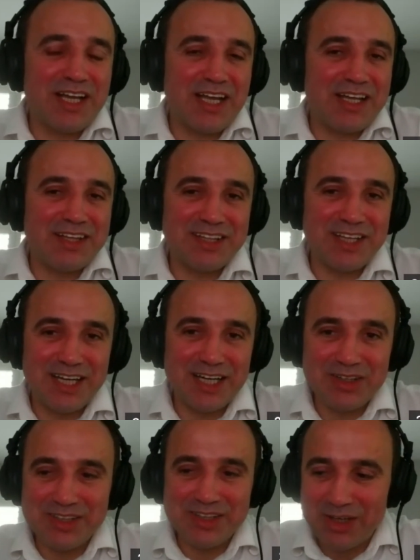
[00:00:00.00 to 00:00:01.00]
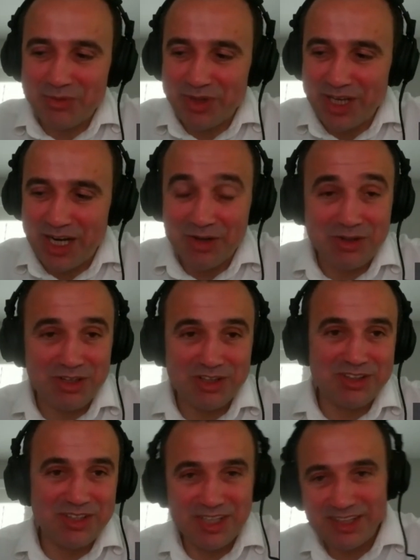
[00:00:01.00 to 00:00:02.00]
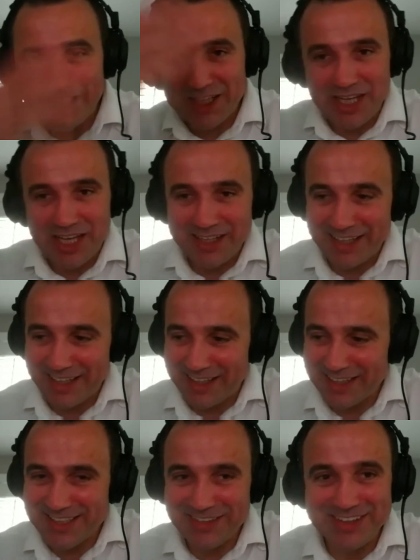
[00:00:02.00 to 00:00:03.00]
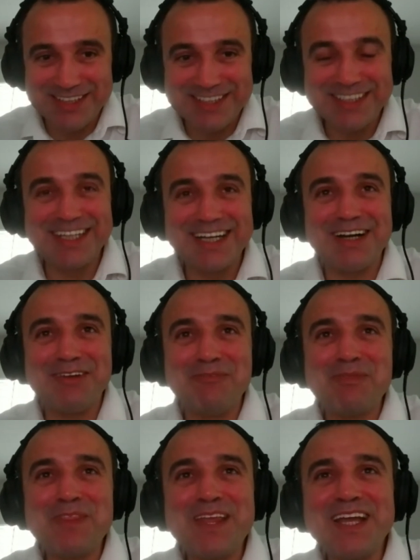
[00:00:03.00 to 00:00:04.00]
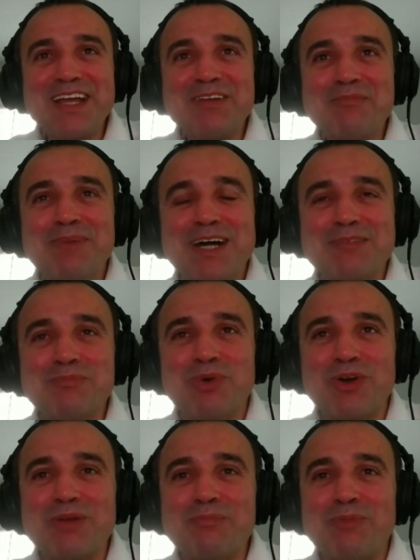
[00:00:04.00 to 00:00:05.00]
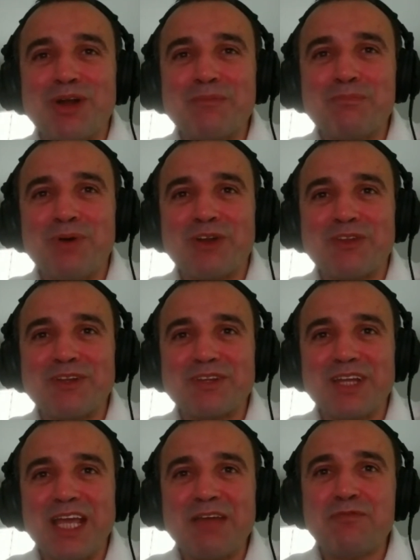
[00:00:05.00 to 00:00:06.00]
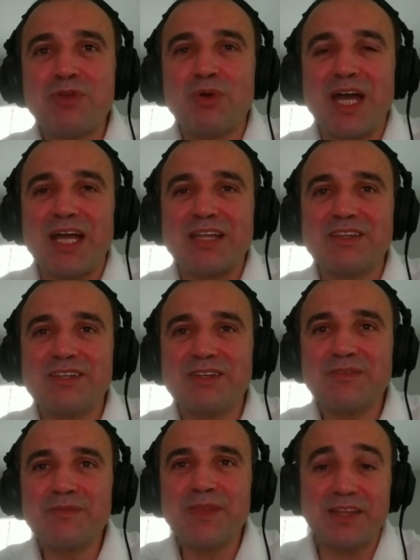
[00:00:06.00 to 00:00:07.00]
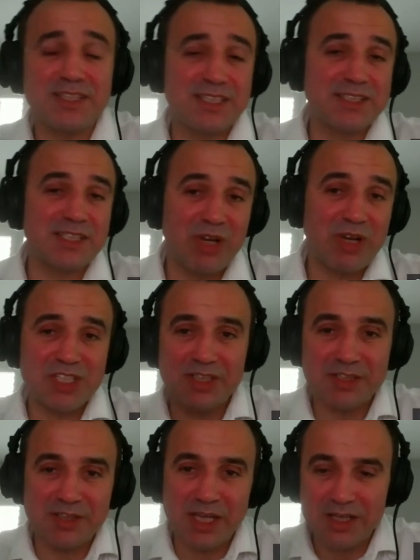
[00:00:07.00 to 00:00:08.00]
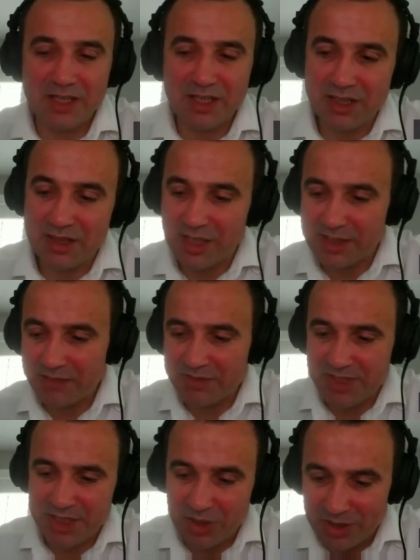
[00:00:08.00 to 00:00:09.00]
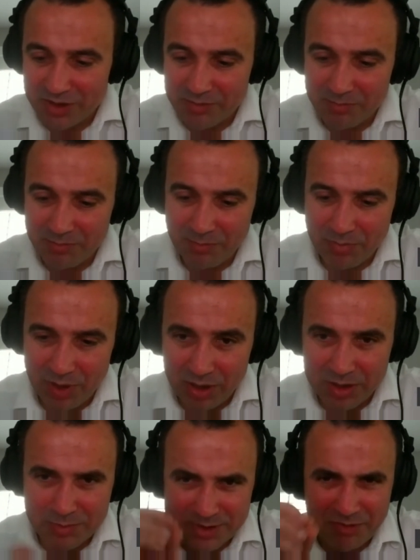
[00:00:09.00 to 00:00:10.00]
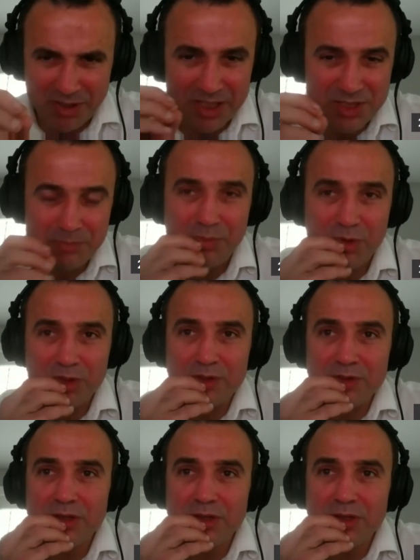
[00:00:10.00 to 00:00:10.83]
and then we are good, and I can say this. But more important, if you had, this is a question that I've seen in other blogs, but I think it's important.